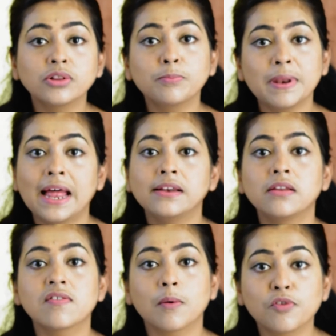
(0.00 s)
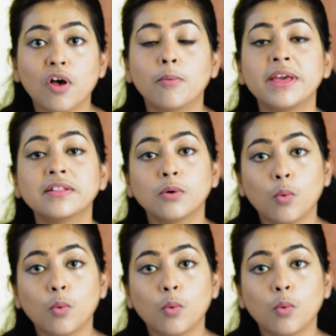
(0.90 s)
the plant is absorbing the